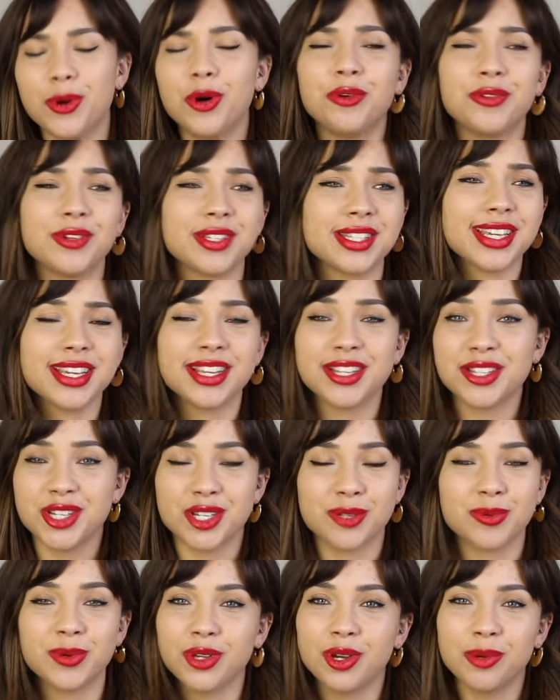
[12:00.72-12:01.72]
but obviously it's
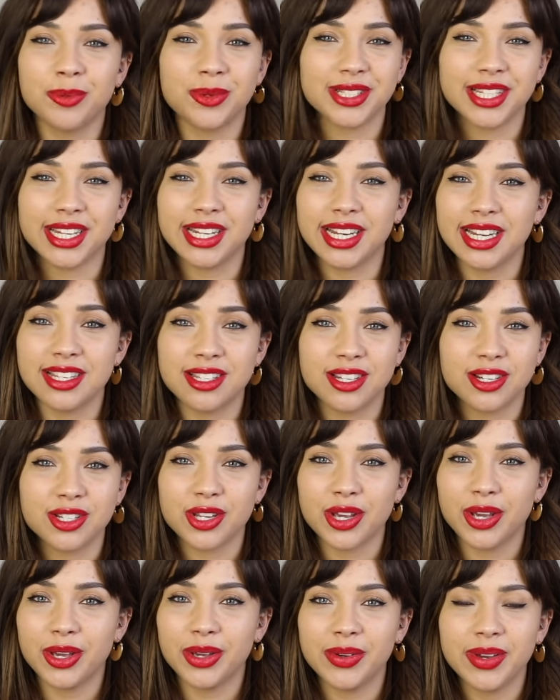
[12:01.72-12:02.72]
just what your body needs to
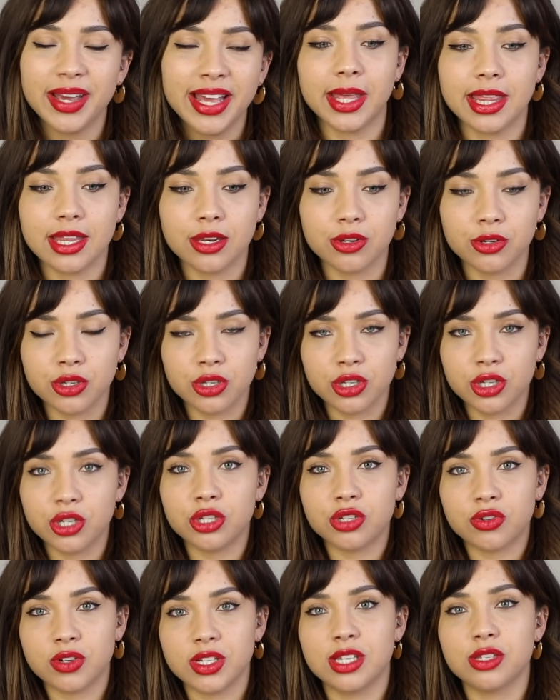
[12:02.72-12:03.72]
do, and then your
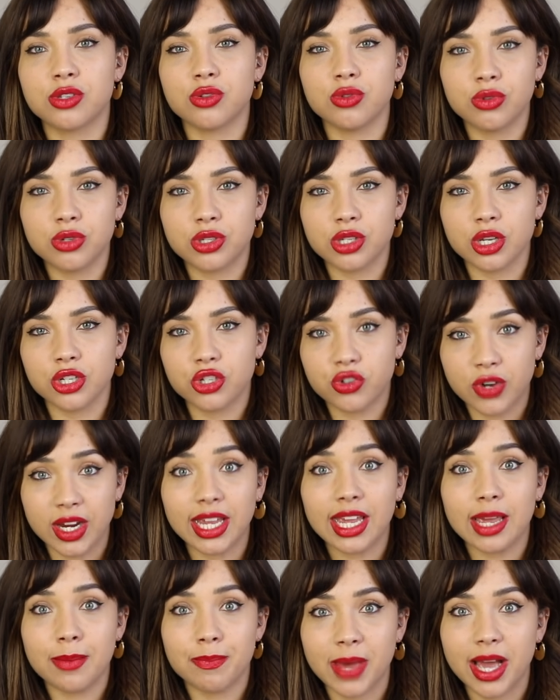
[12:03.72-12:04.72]
uterus is also
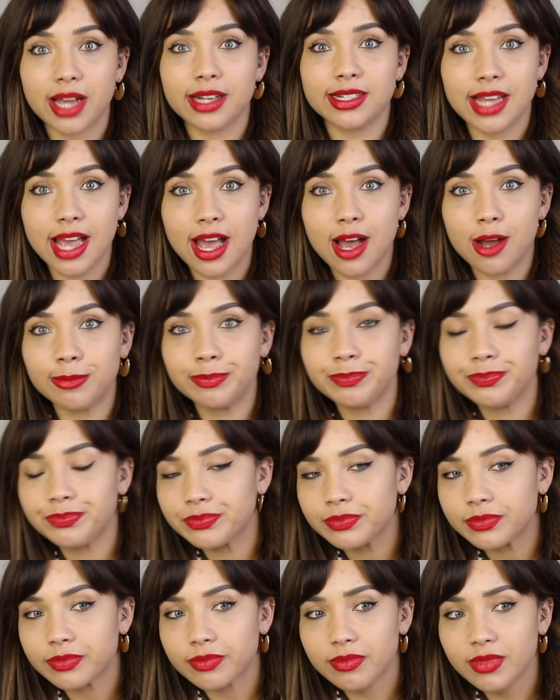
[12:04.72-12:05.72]
shrinking back down,
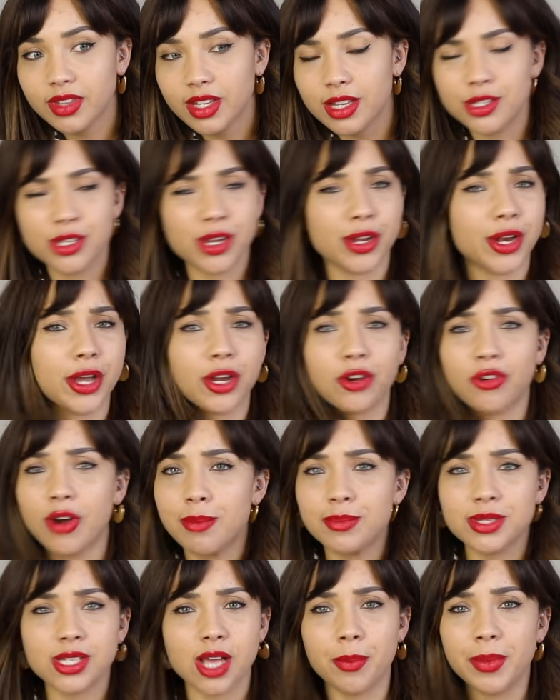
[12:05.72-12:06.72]
so you know
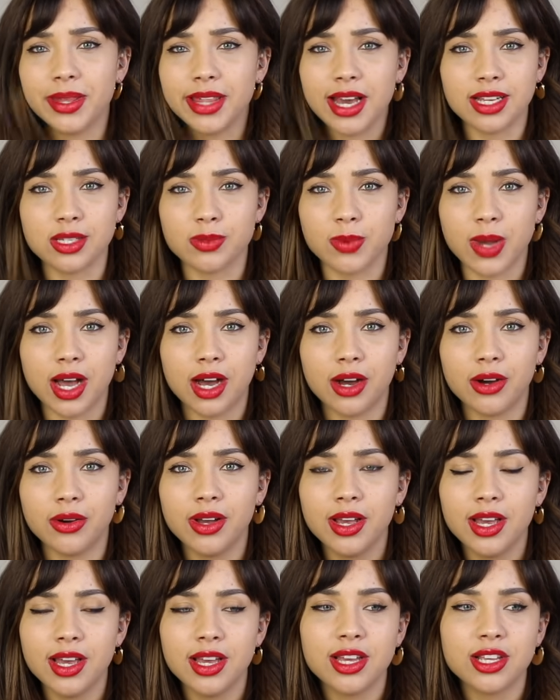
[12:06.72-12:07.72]
cramps come with that as
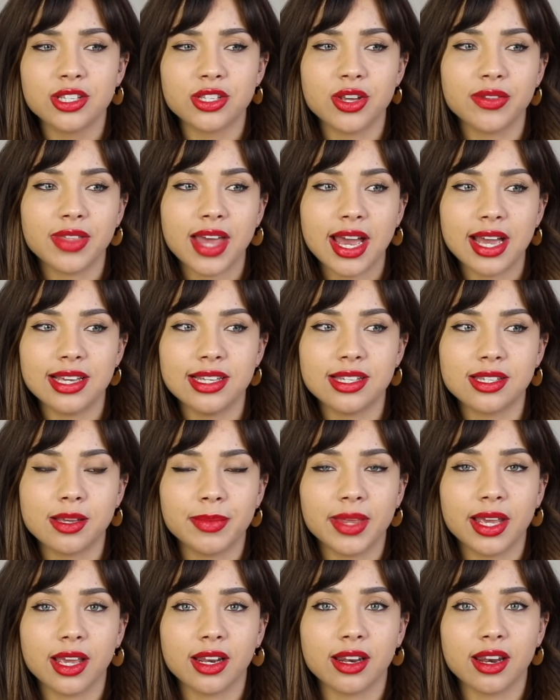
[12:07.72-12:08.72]
well. So that is
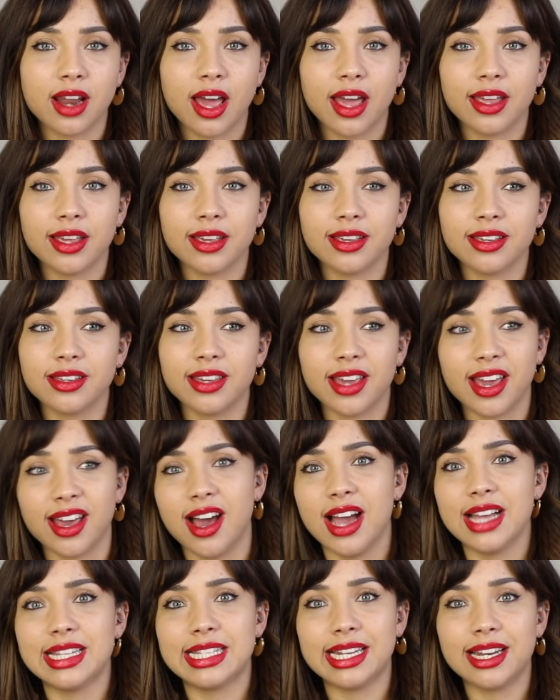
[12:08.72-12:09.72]
something like, yeah,
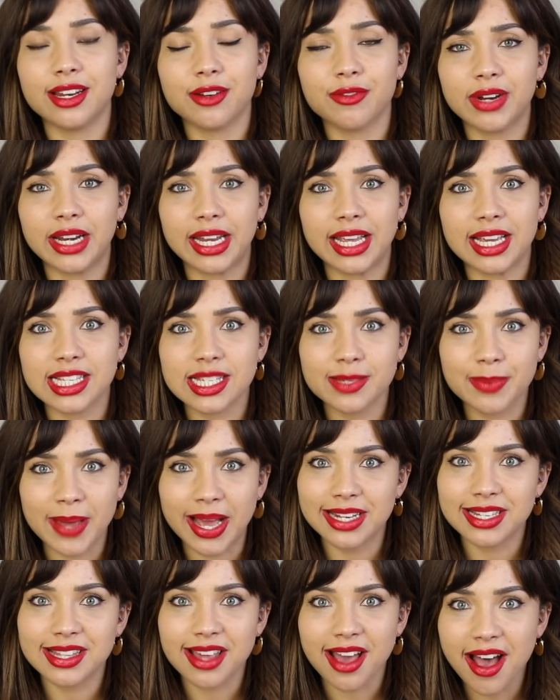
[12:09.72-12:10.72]
I didn't really
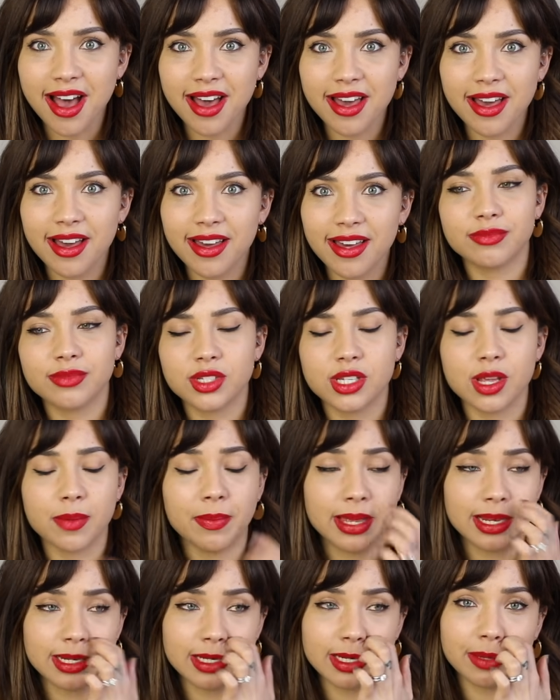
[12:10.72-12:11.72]
expect that.
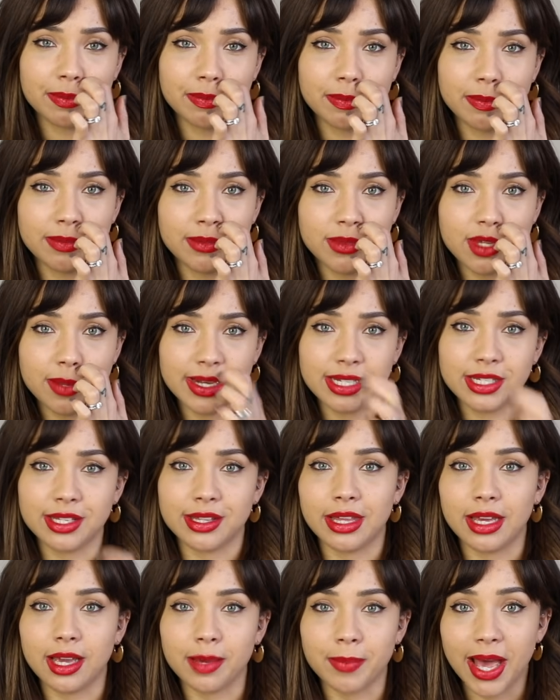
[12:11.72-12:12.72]
Something to something to
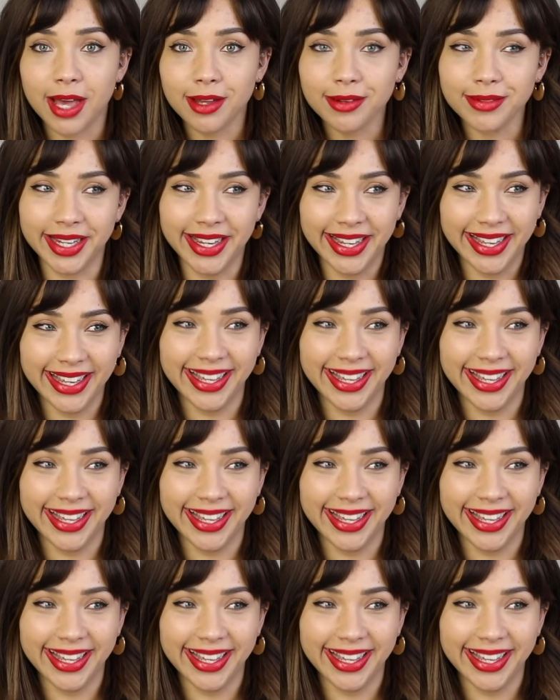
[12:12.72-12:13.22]
think about.